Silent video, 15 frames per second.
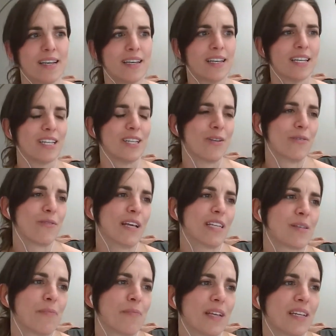you know, as
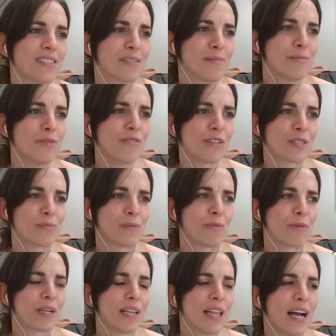a place to move, because we
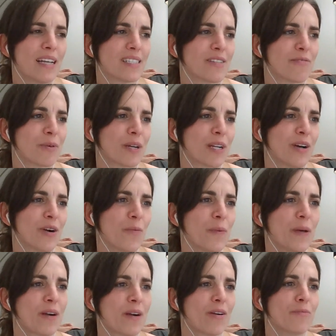realized if we're going to
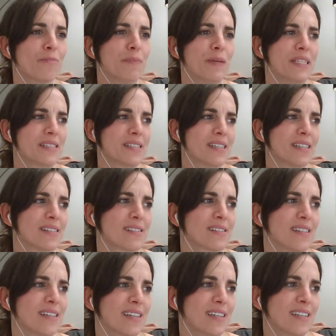open our own business,
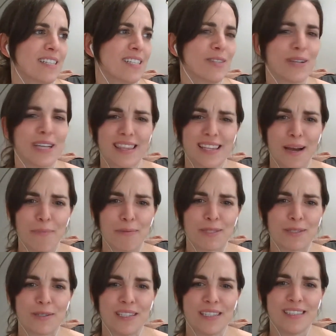you get the
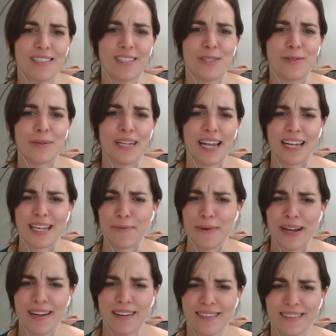opportunity to do it
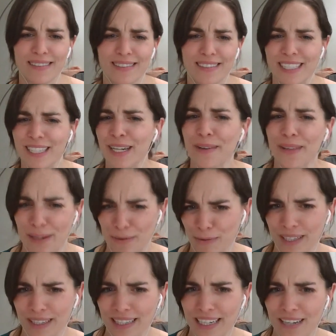anywhere. You know, like
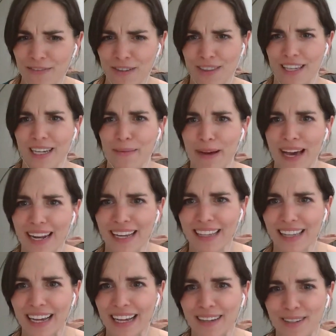really, if you think about it,
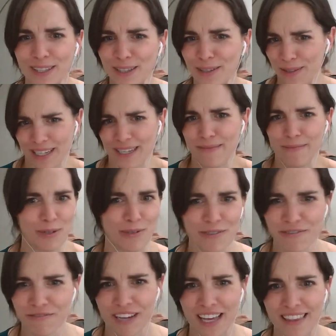like you can
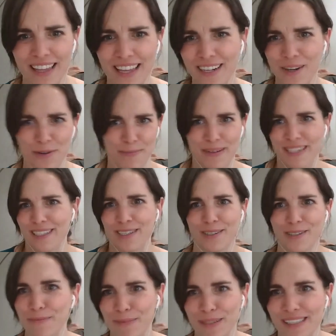move and then open your
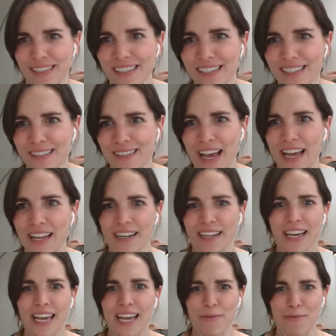own business. And
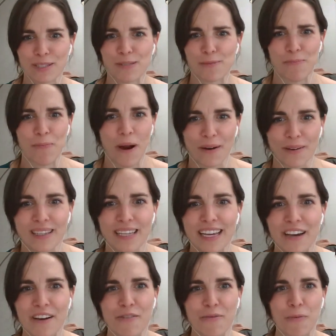it was partly
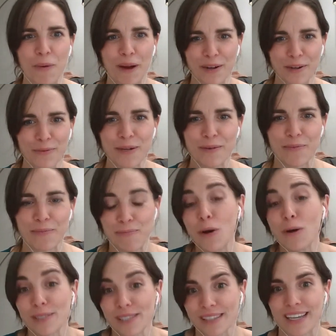where do we
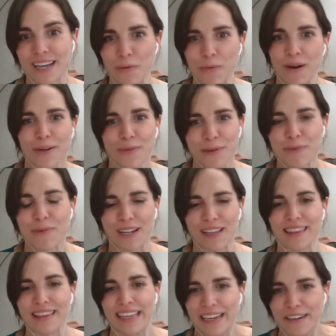want to
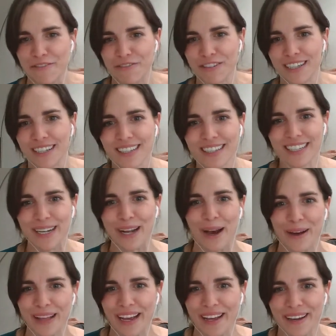live? You know,
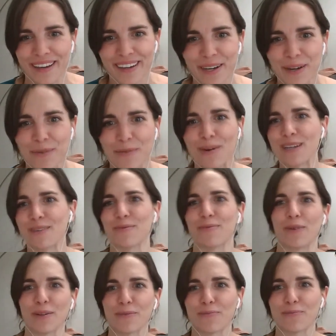like where
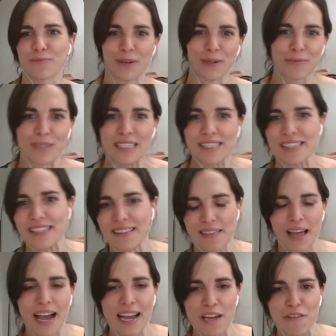do we see
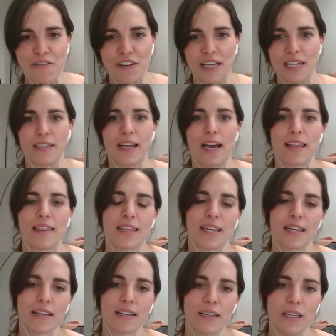life? And I
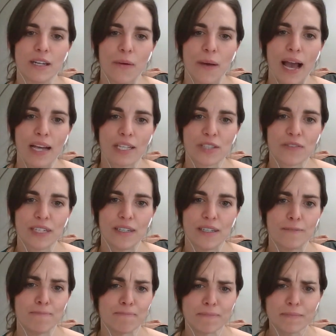think, you know,
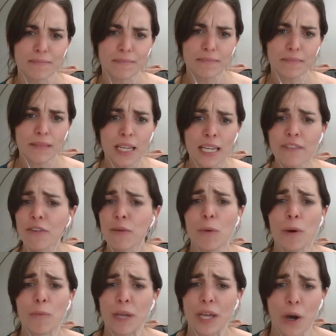Asheville, even
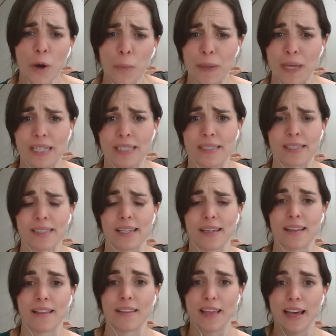when we opened
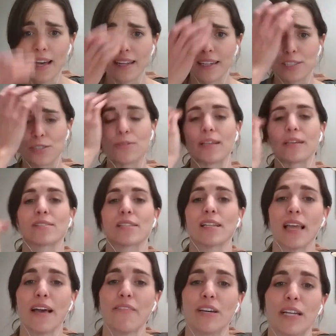then in
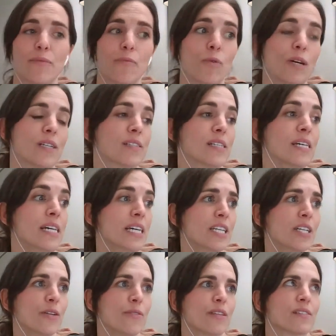2011, was,
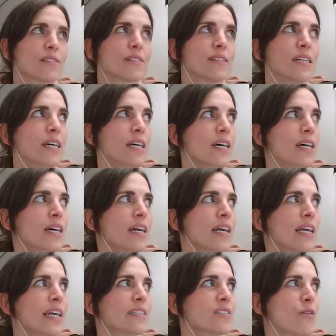you know,
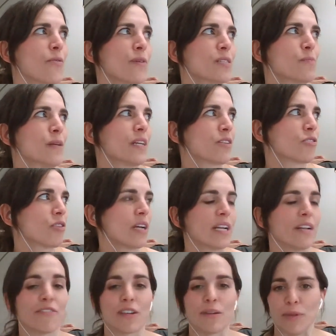it's always been a
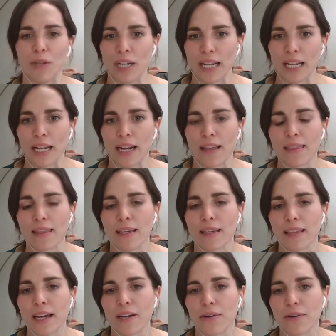creative community. And I think
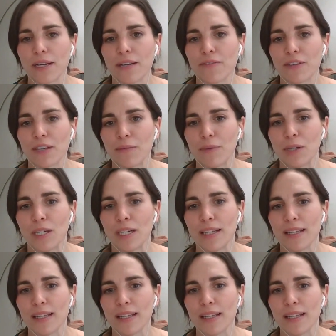that creative community